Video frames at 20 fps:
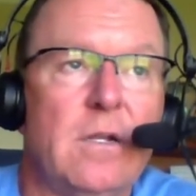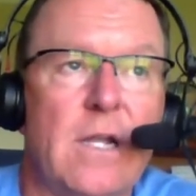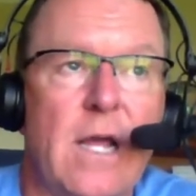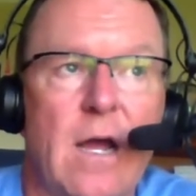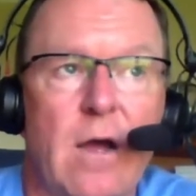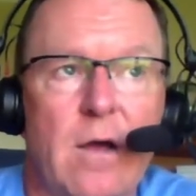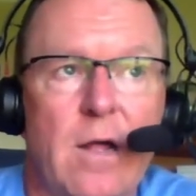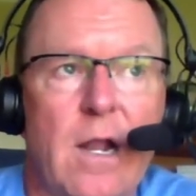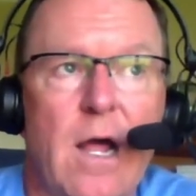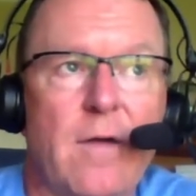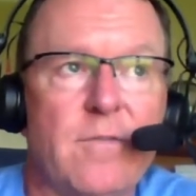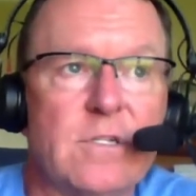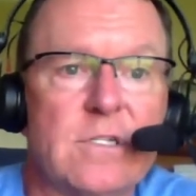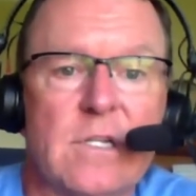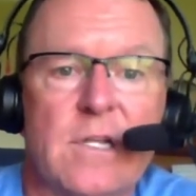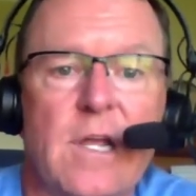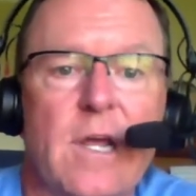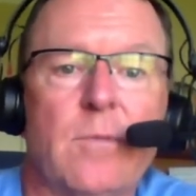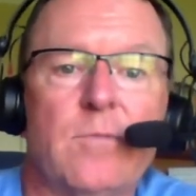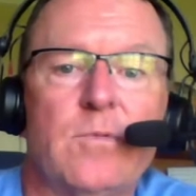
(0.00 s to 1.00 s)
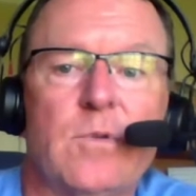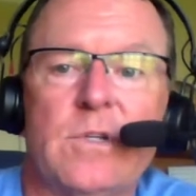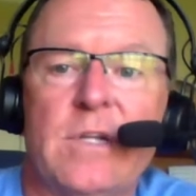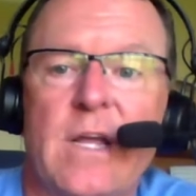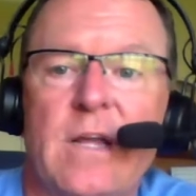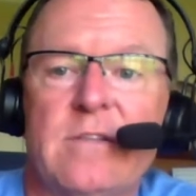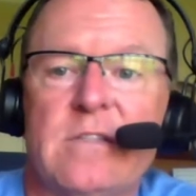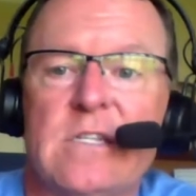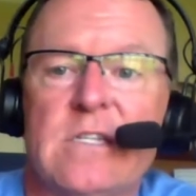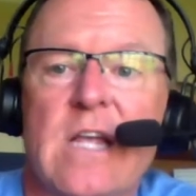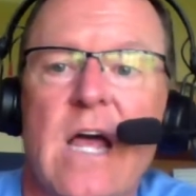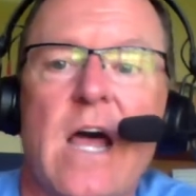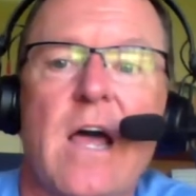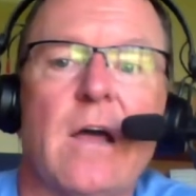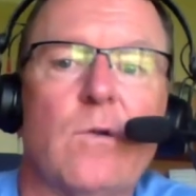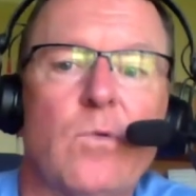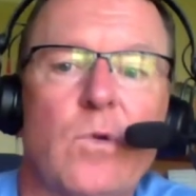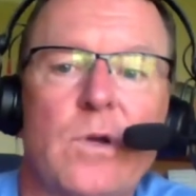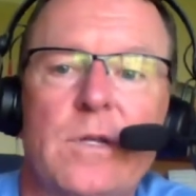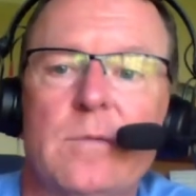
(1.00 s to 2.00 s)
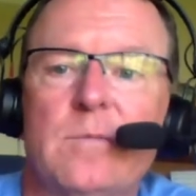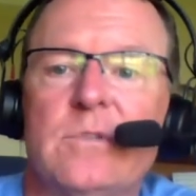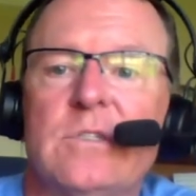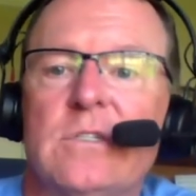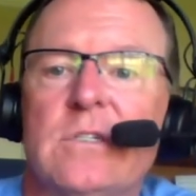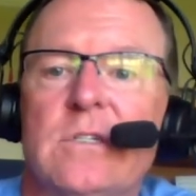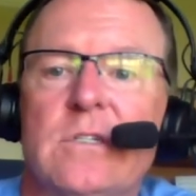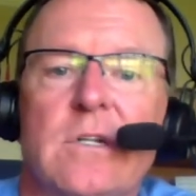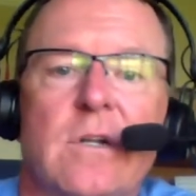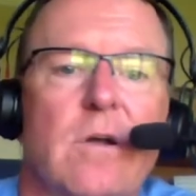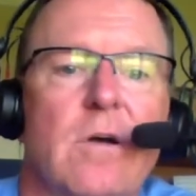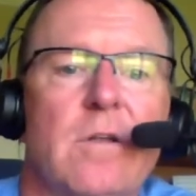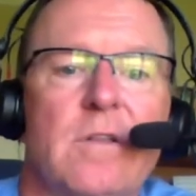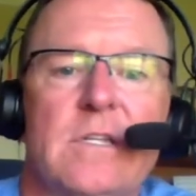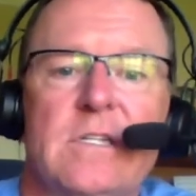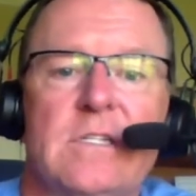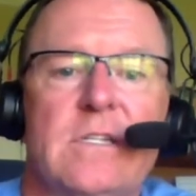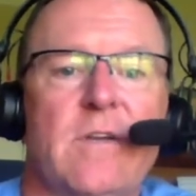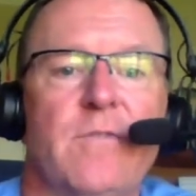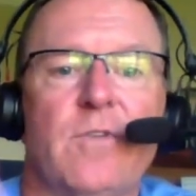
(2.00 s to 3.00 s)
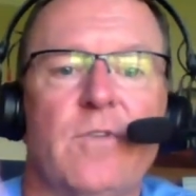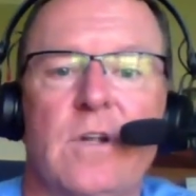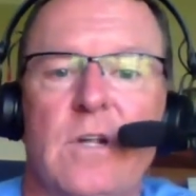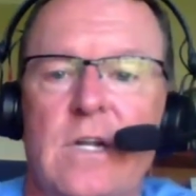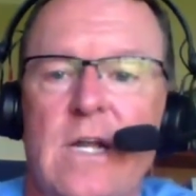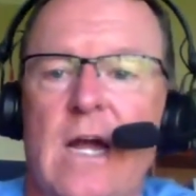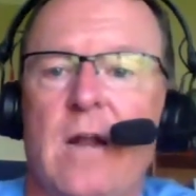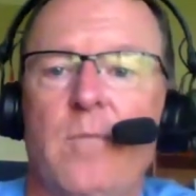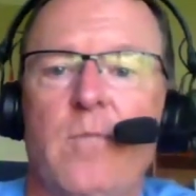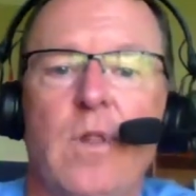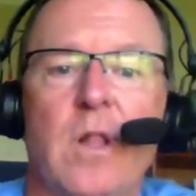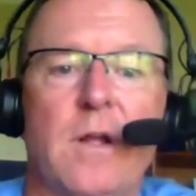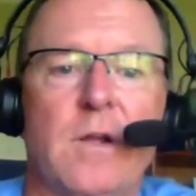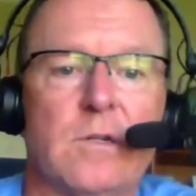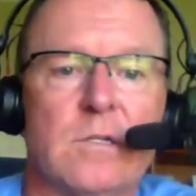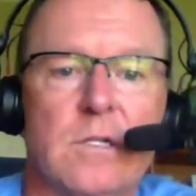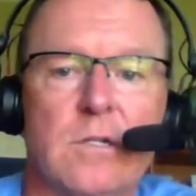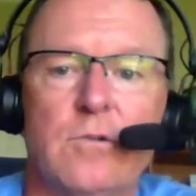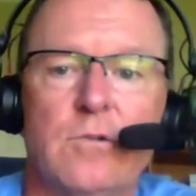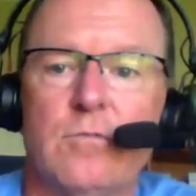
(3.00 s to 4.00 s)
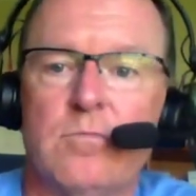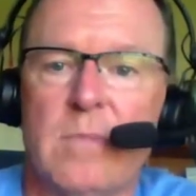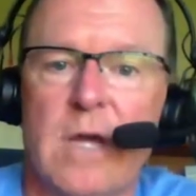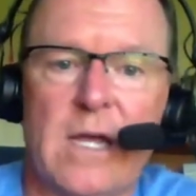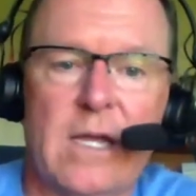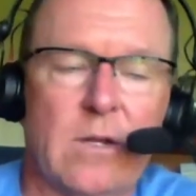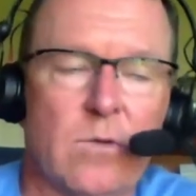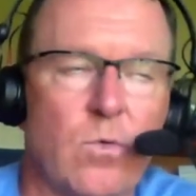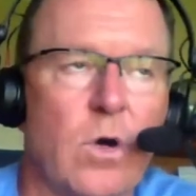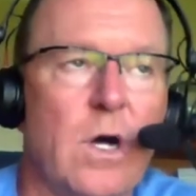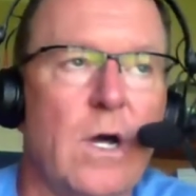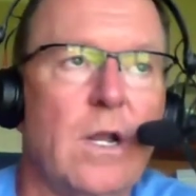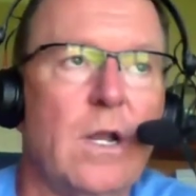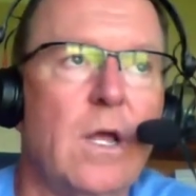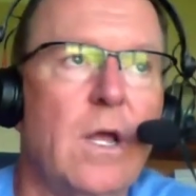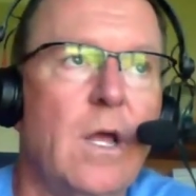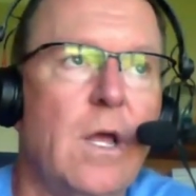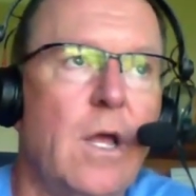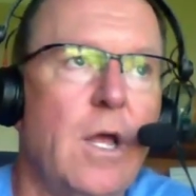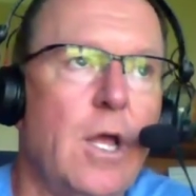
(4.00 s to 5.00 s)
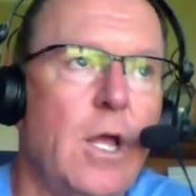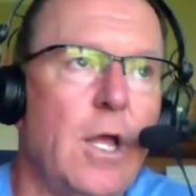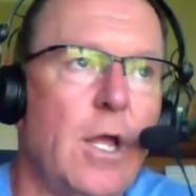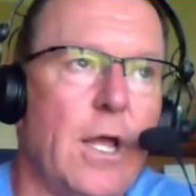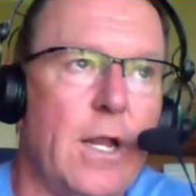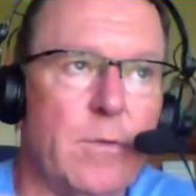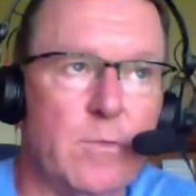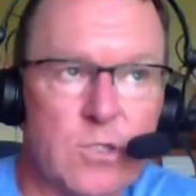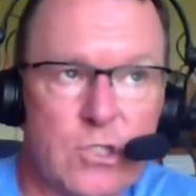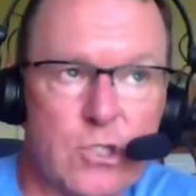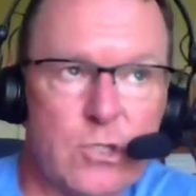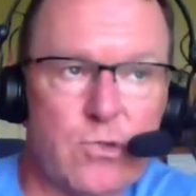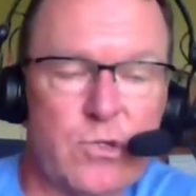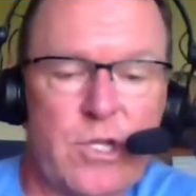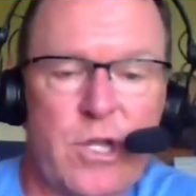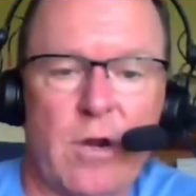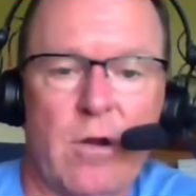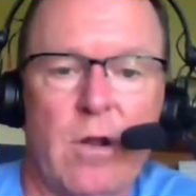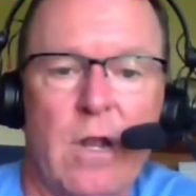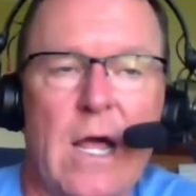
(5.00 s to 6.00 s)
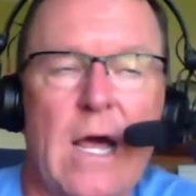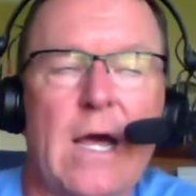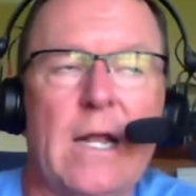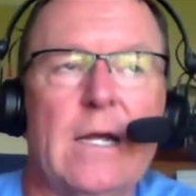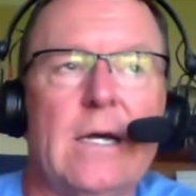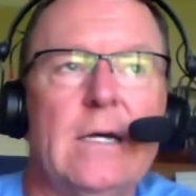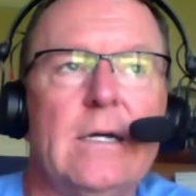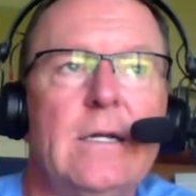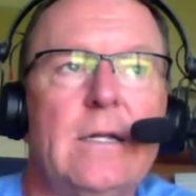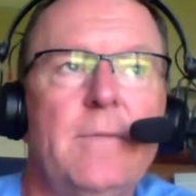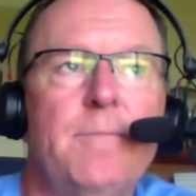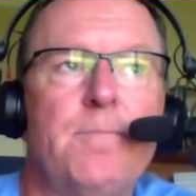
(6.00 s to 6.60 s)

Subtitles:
Now, obviously, it helped when you had Zion Williamson and all these different kind of players, Luke May and it was Duke Carolina.